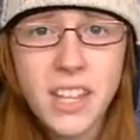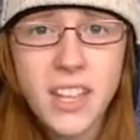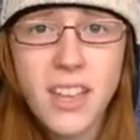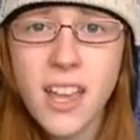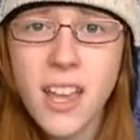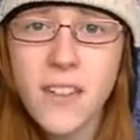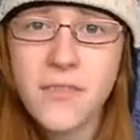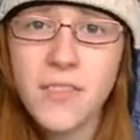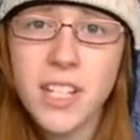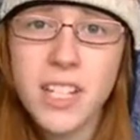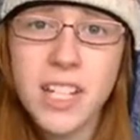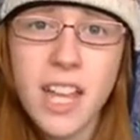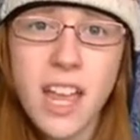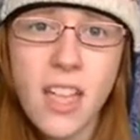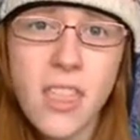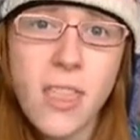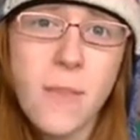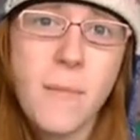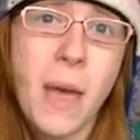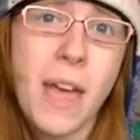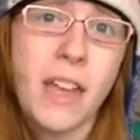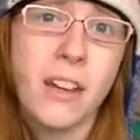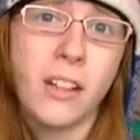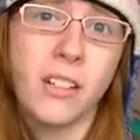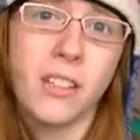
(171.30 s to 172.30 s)
all I have to say on
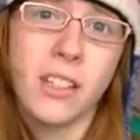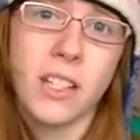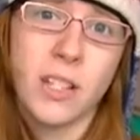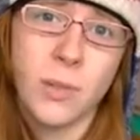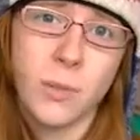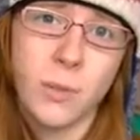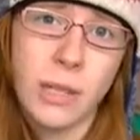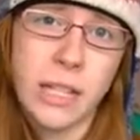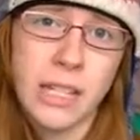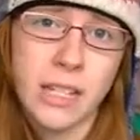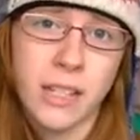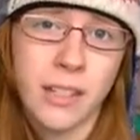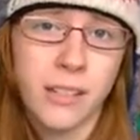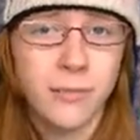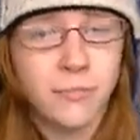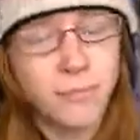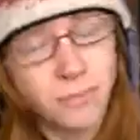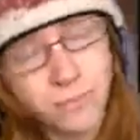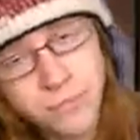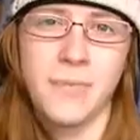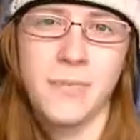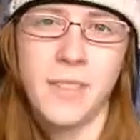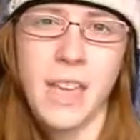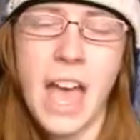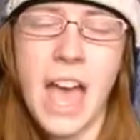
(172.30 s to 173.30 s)
the matter this week.
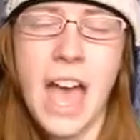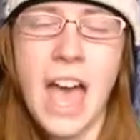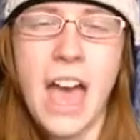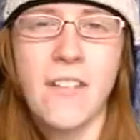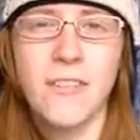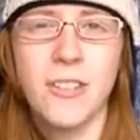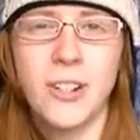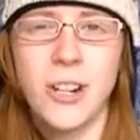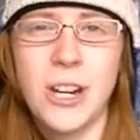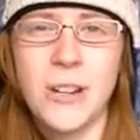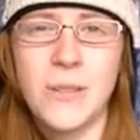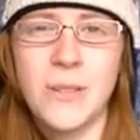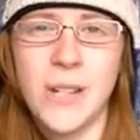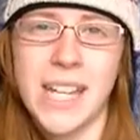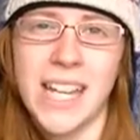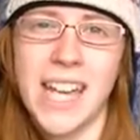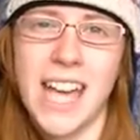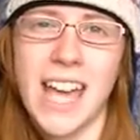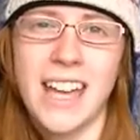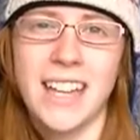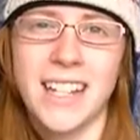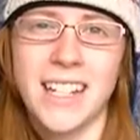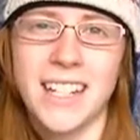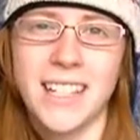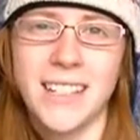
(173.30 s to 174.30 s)
Have a great week,
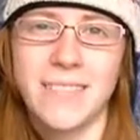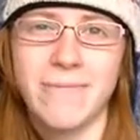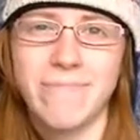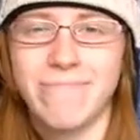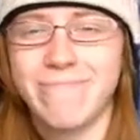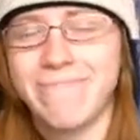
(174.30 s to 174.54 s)
guys.